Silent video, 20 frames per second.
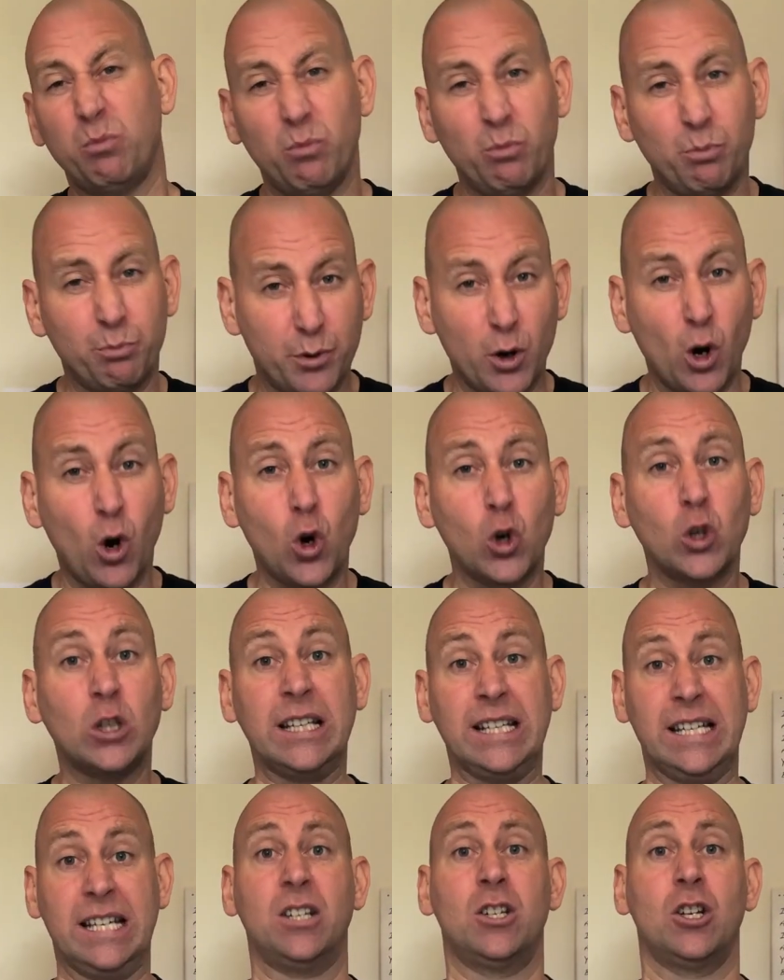
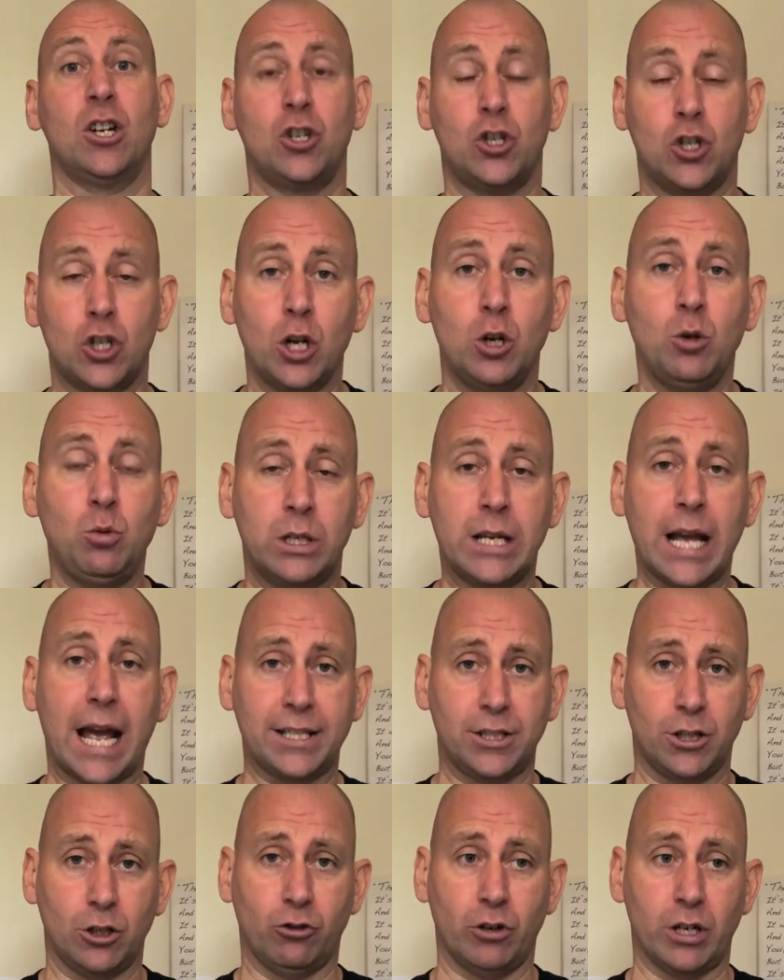broadly into two
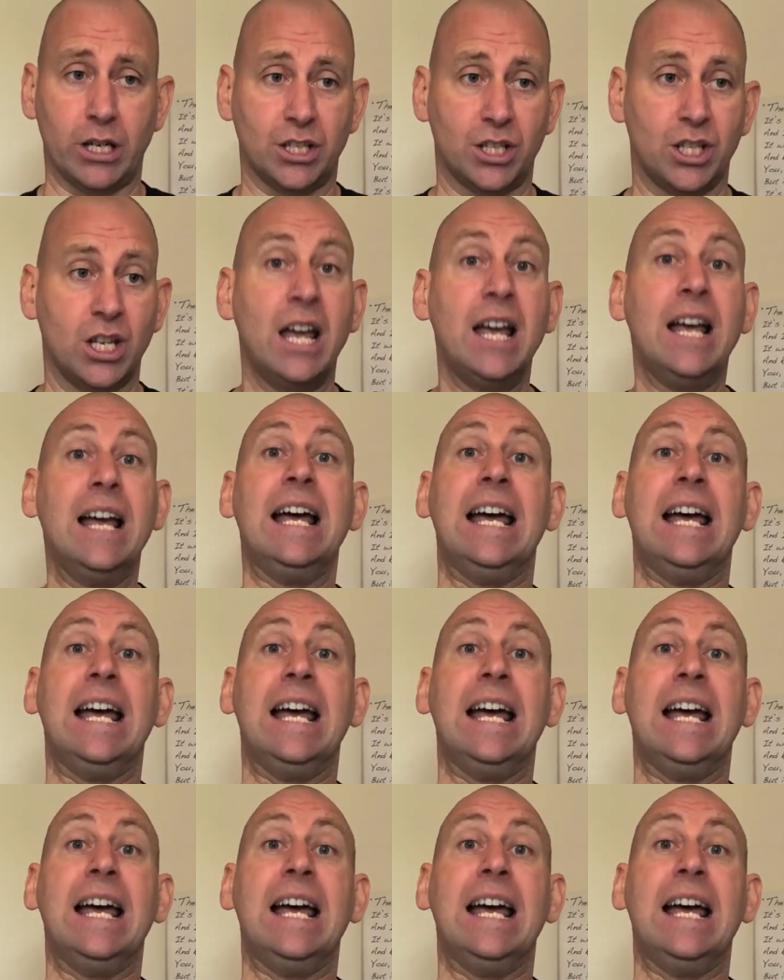categories.